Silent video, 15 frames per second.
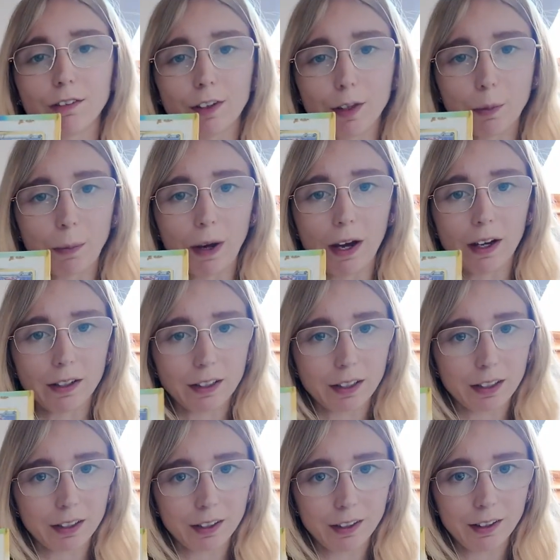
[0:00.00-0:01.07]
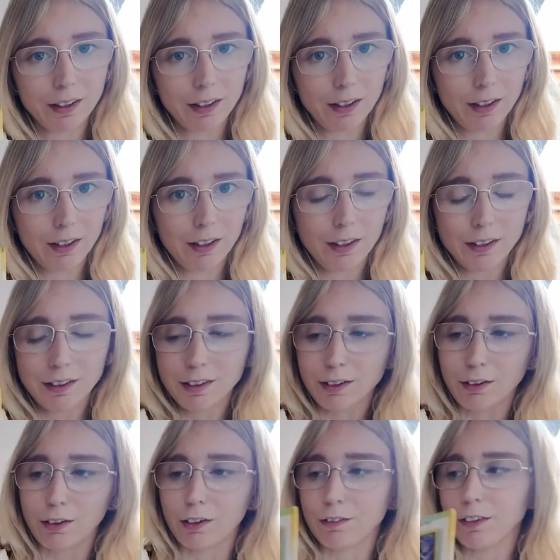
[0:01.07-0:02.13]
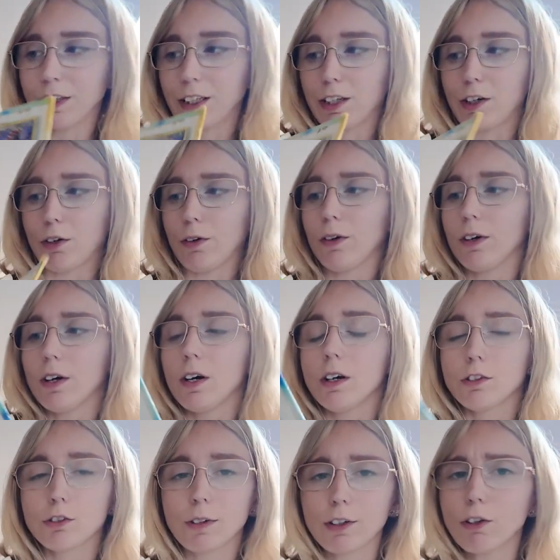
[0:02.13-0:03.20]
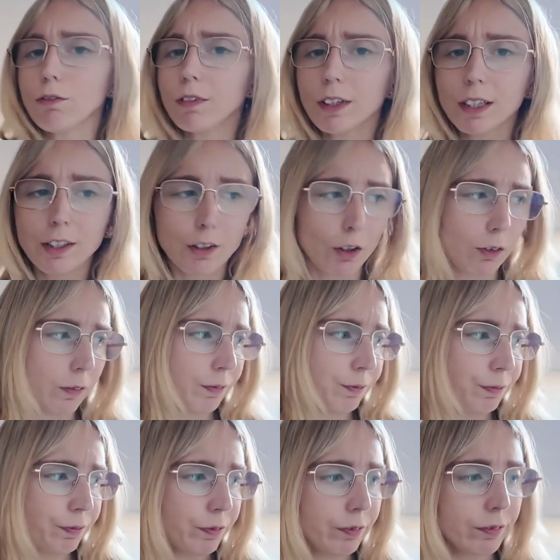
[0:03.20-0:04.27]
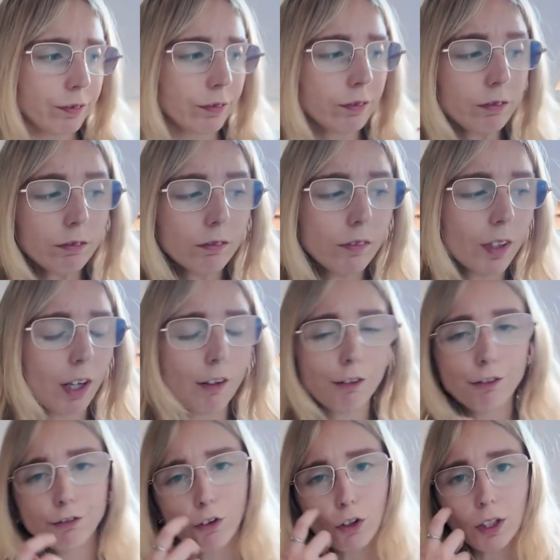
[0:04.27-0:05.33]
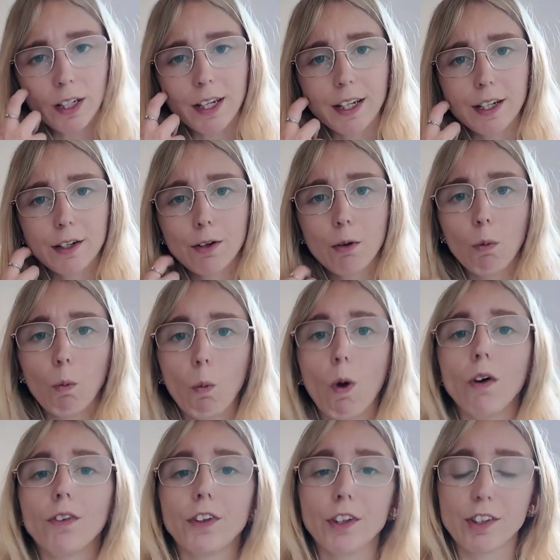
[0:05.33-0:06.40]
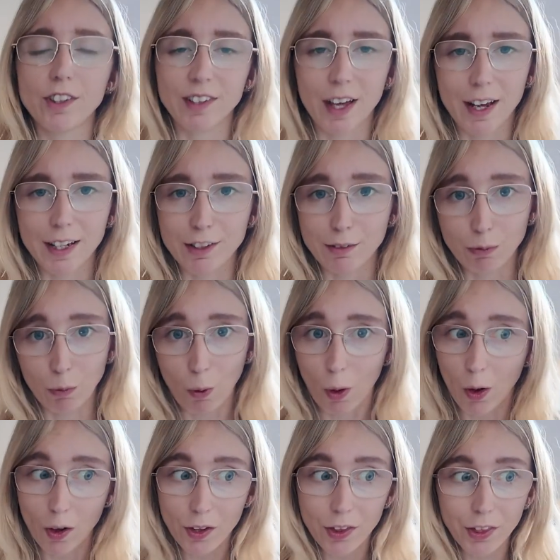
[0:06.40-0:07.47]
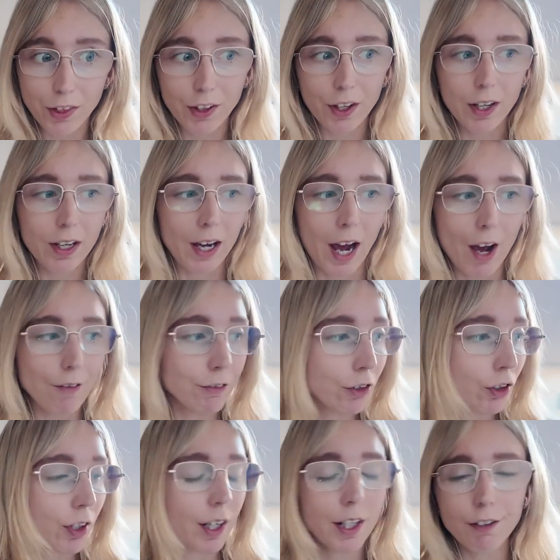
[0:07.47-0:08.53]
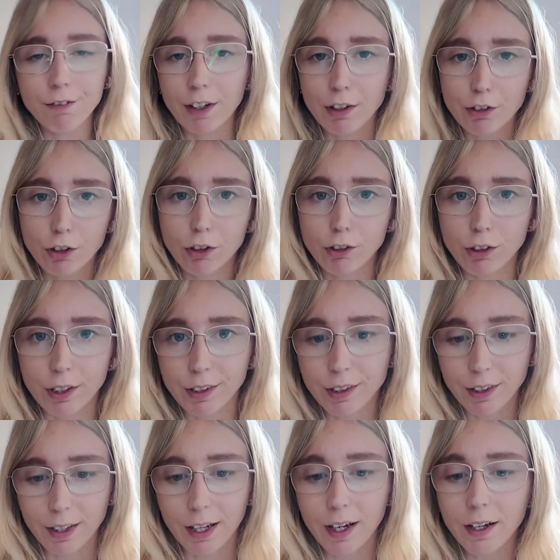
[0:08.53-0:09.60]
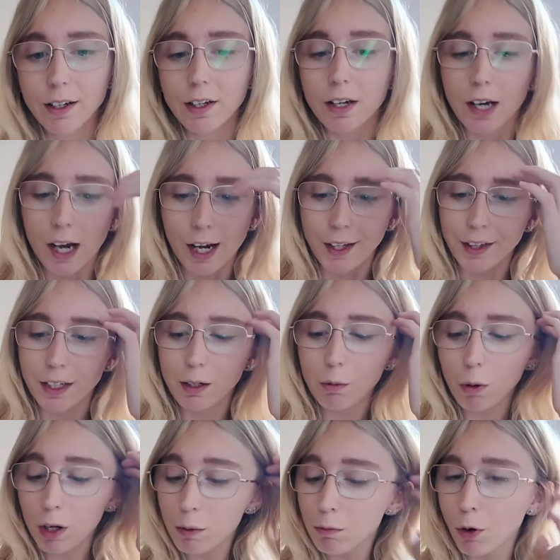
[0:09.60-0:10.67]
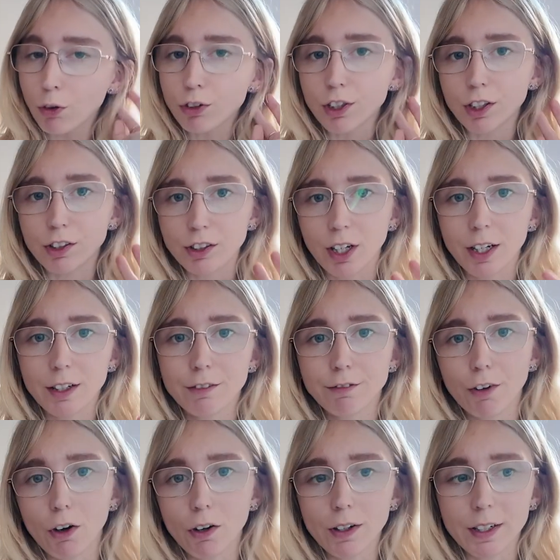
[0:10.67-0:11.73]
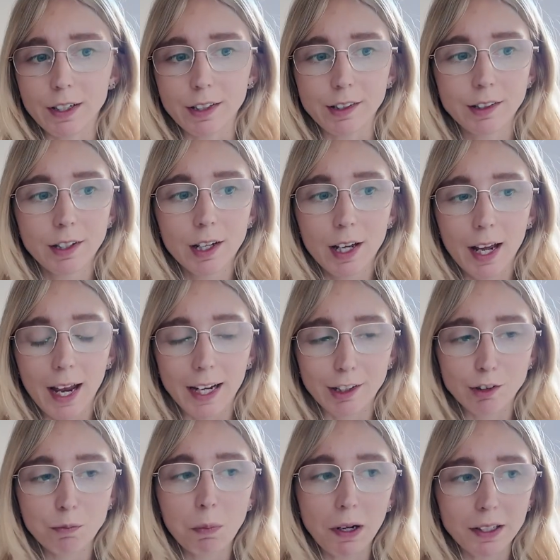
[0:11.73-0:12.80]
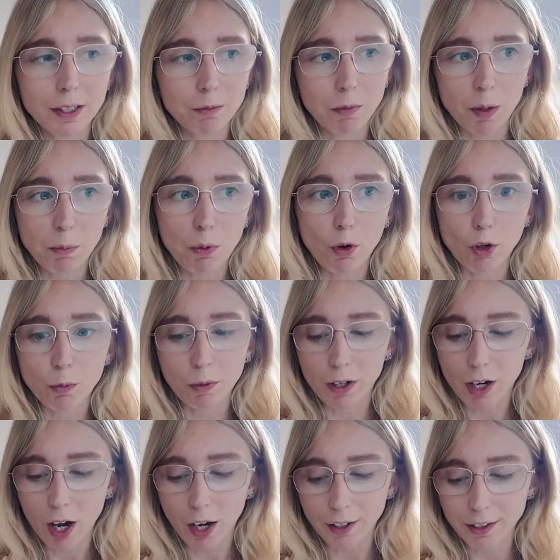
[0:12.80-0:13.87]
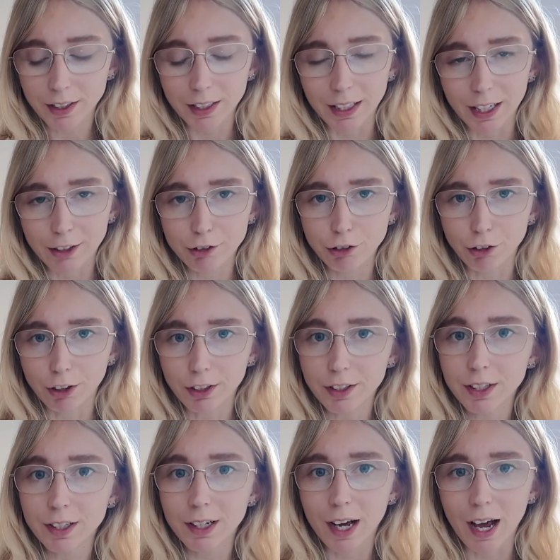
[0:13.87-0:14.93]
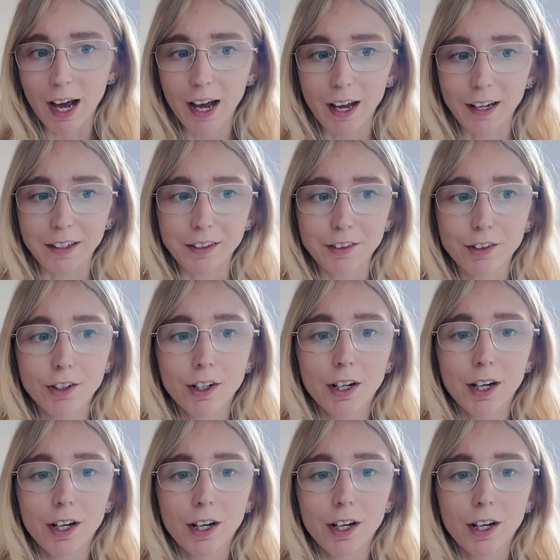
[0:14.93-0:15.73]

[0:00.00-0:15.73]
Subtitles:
are at the back. So they're really cute. So I don't really know fully what the set is worth. I haven't done any research into that. I think what I'm most excited for is expanding my Pokemon card collection and